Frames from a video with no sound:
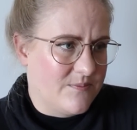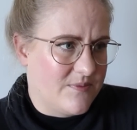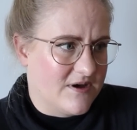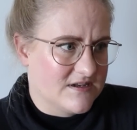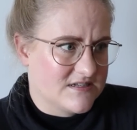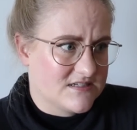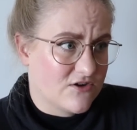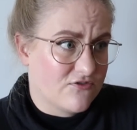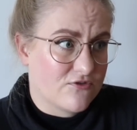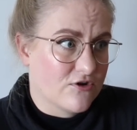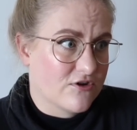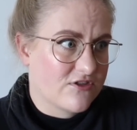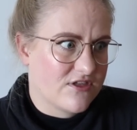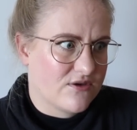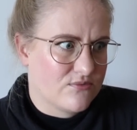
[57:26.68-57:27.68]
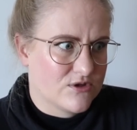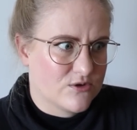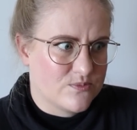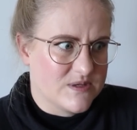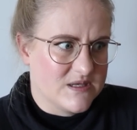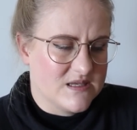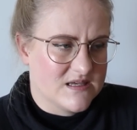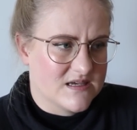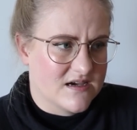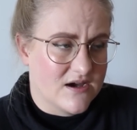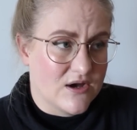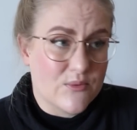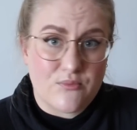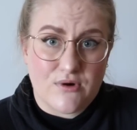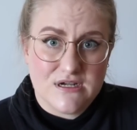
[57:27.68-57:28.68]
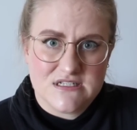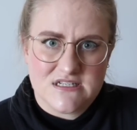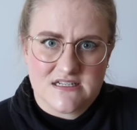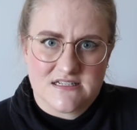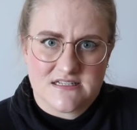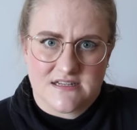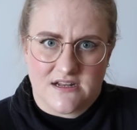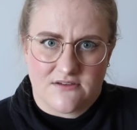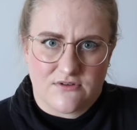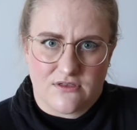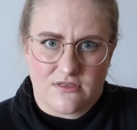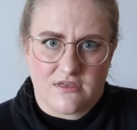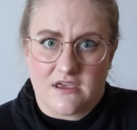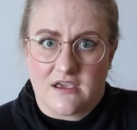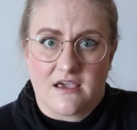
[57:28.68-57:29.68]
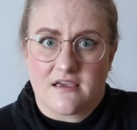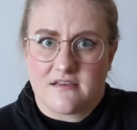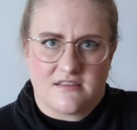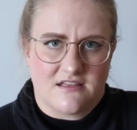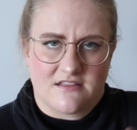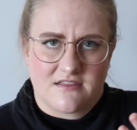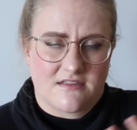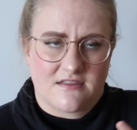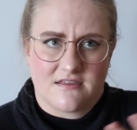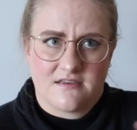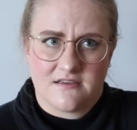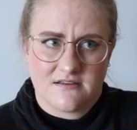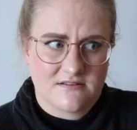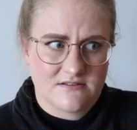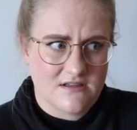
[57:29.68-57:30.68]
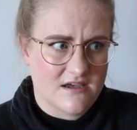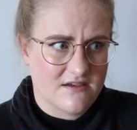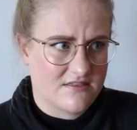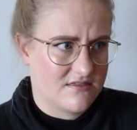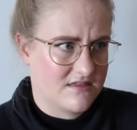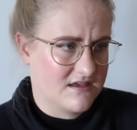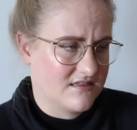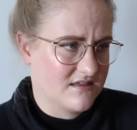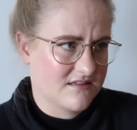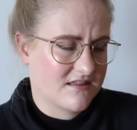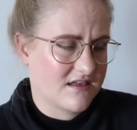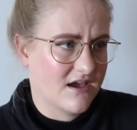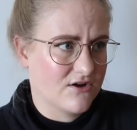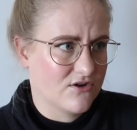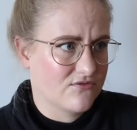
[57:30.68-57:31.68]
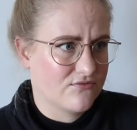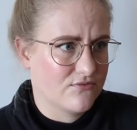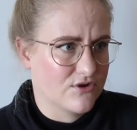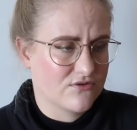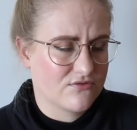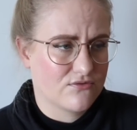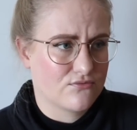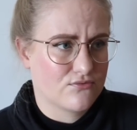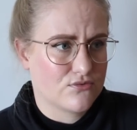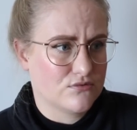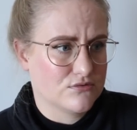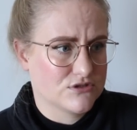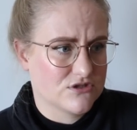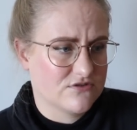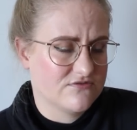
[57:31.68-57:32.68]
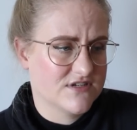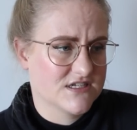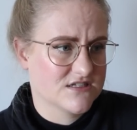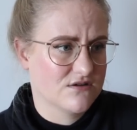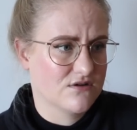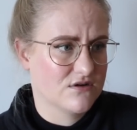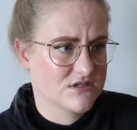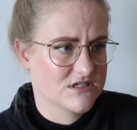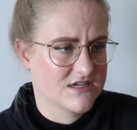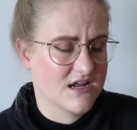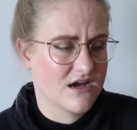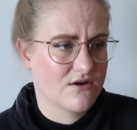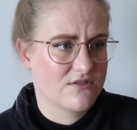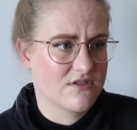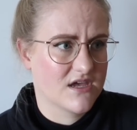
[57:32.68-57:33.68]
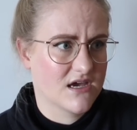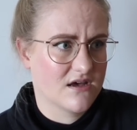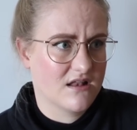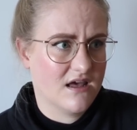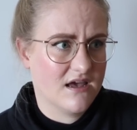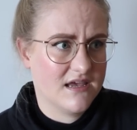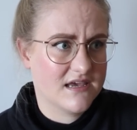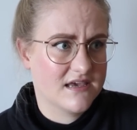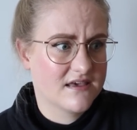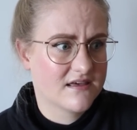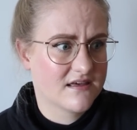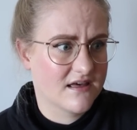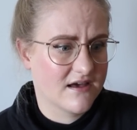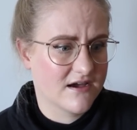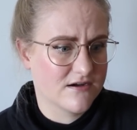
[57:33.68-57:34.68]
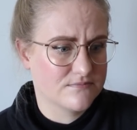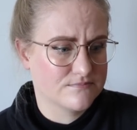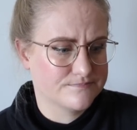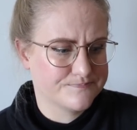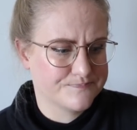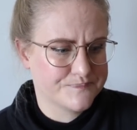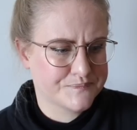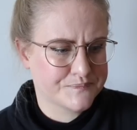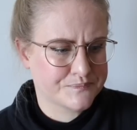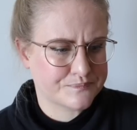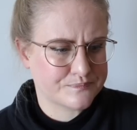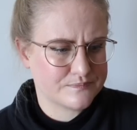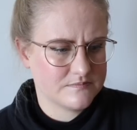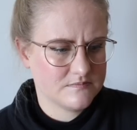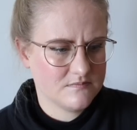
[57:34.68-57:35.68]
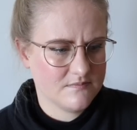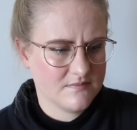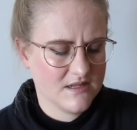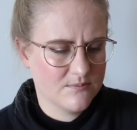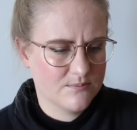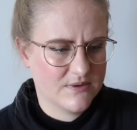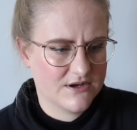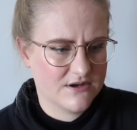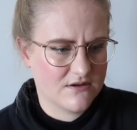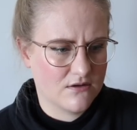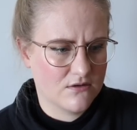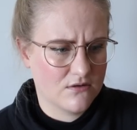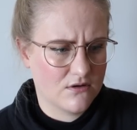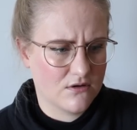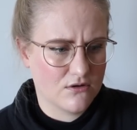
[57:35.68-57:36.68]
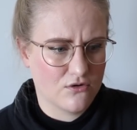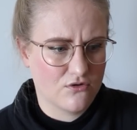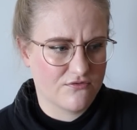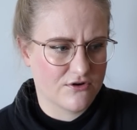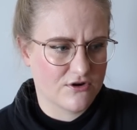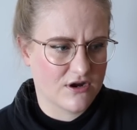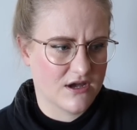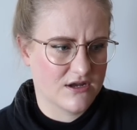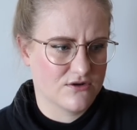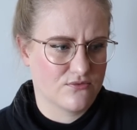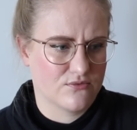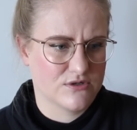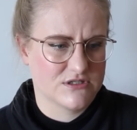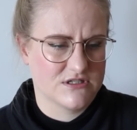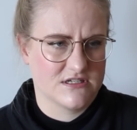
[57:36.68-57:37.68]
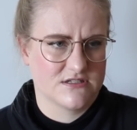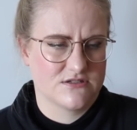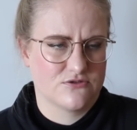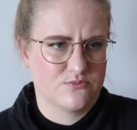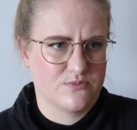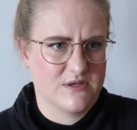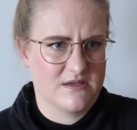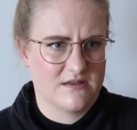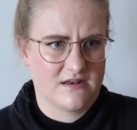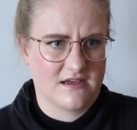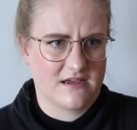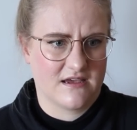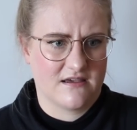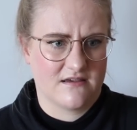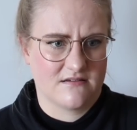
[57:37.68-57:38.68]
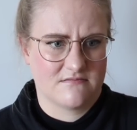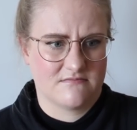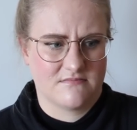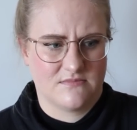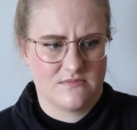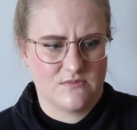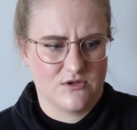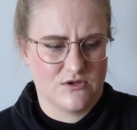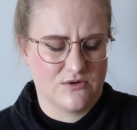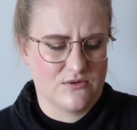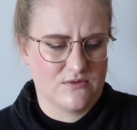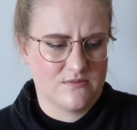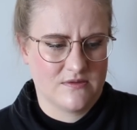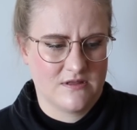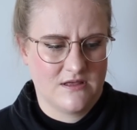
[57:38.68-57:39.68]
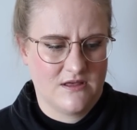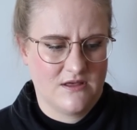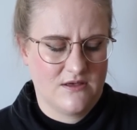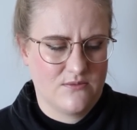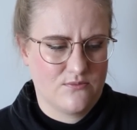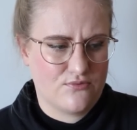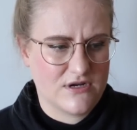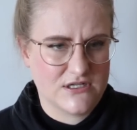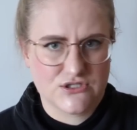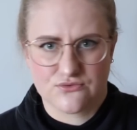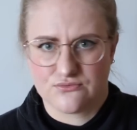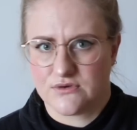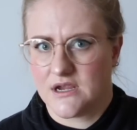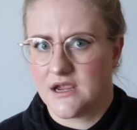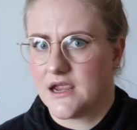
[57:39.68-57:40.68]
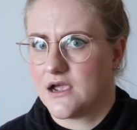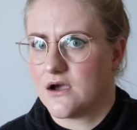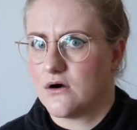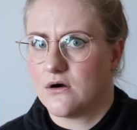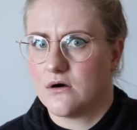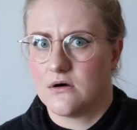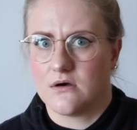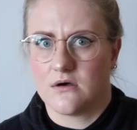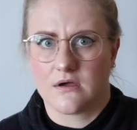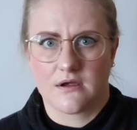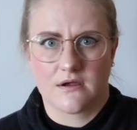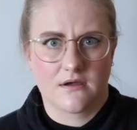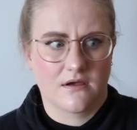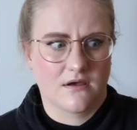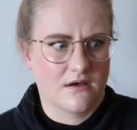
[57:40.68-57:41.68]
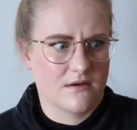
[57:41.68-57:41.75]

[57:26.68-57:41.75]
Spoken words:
But of course there will be prices and everything. That's, I think that's kind of one of the rules of knit alongs and how they are like. But all over, I don't want this to be like, you know, pressuring or,